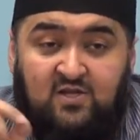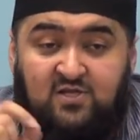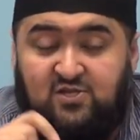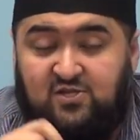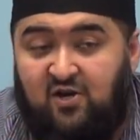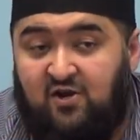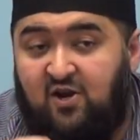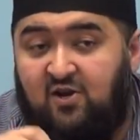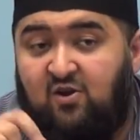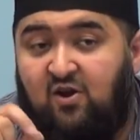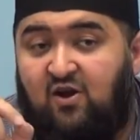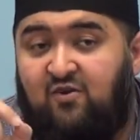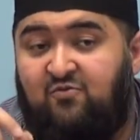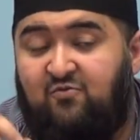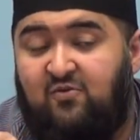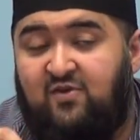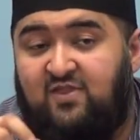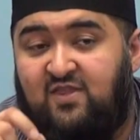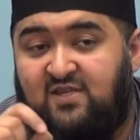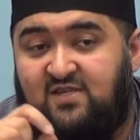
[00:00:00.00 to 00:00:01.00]
started
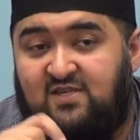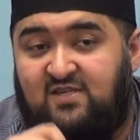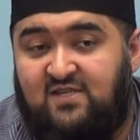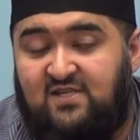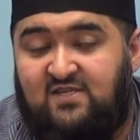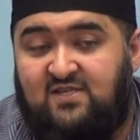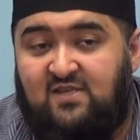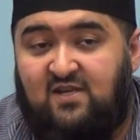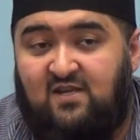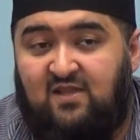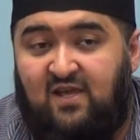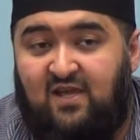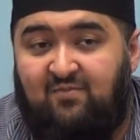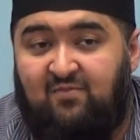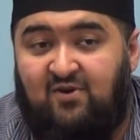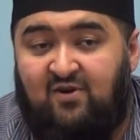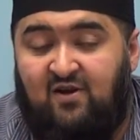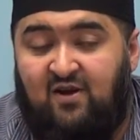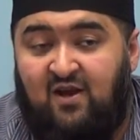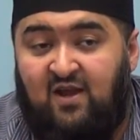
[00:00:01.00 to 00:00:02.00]
off with this
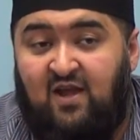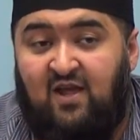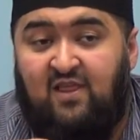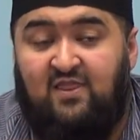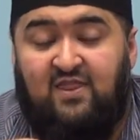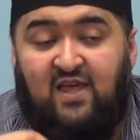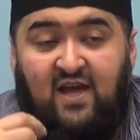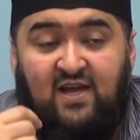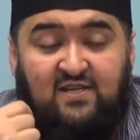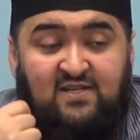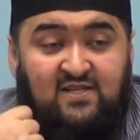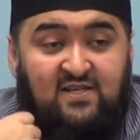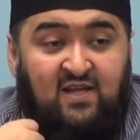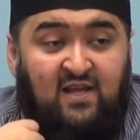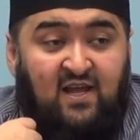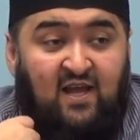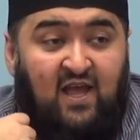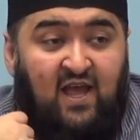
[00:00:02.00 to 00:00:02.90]
disclaimer that